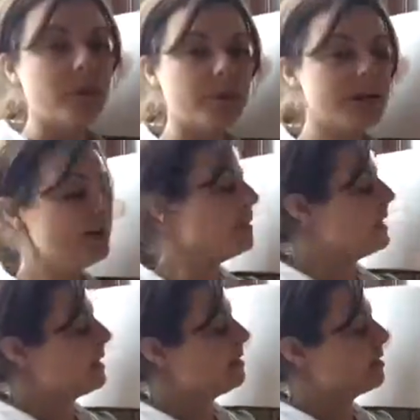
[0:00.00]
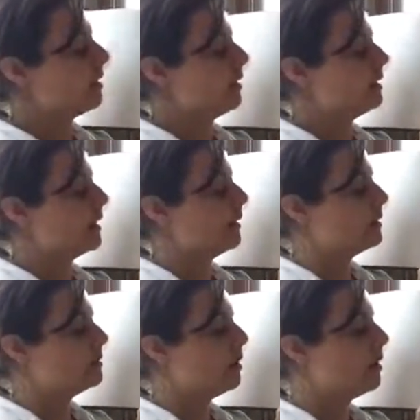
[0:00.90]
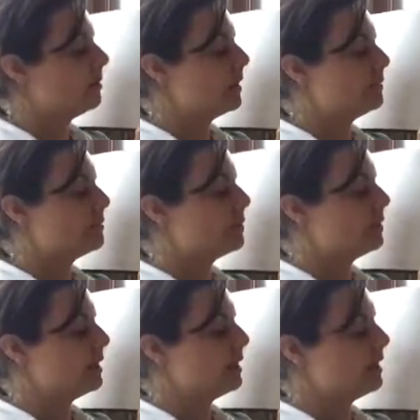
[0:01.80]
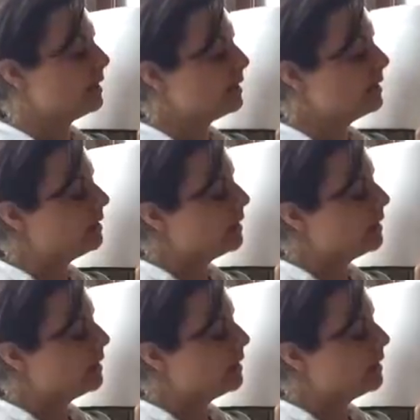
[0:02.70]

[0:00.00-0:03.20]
When I read, I start at the top left corner here,